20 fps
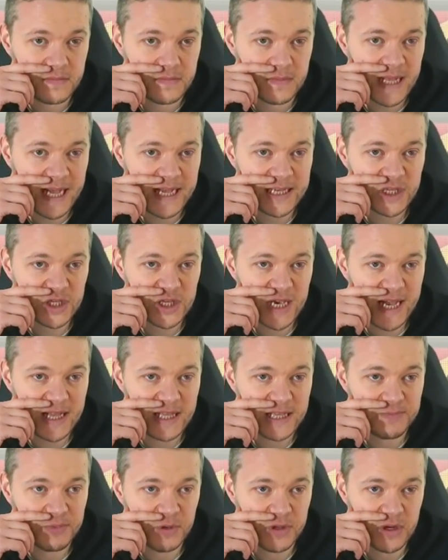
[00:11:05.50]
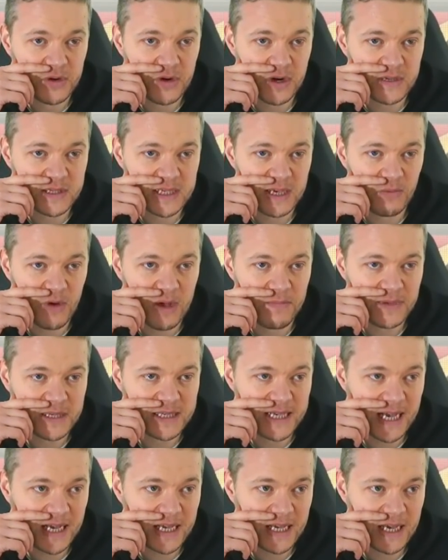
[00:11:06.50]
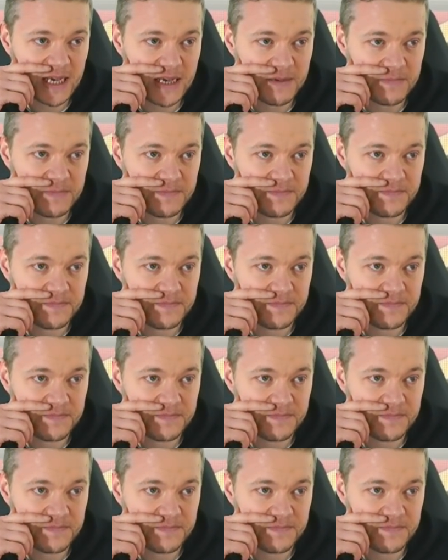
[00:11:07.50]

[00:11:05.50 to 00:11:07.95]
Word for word: Last chance. Put the cross in. Wan-Bissaka.